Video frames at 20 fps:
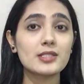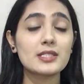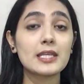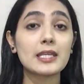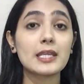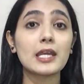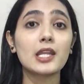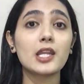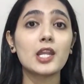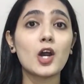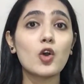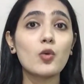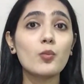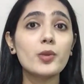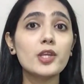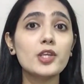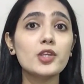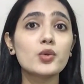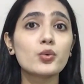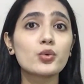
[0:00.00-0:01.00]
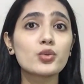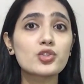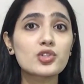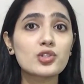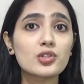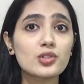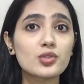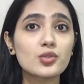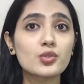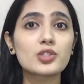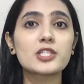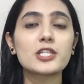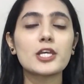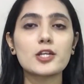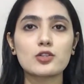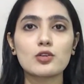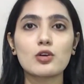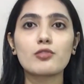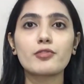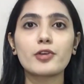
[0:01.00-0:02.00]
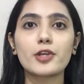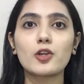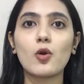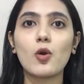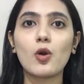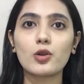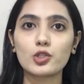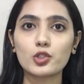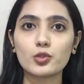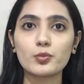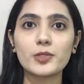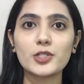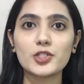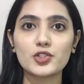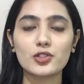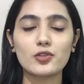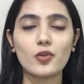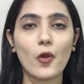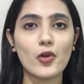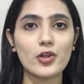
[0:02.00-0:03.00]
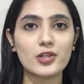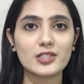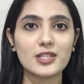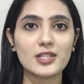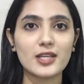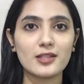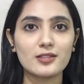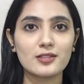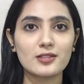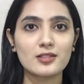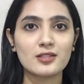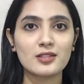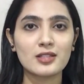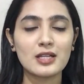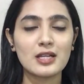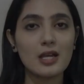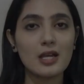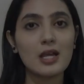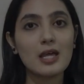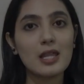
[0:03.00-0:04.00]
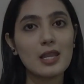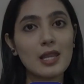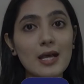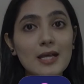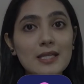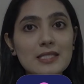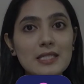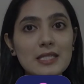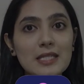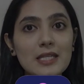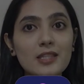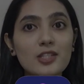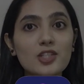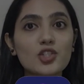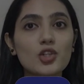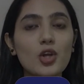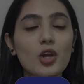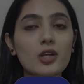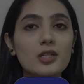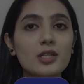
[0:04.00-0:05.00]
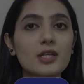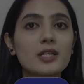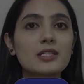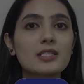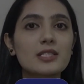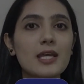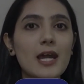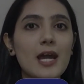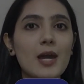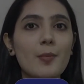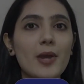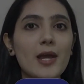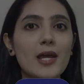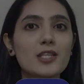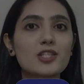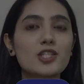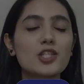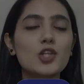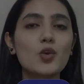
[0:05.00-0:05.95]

they can now be used to set off an automation or sense. Lastly, the Shortcuts app has new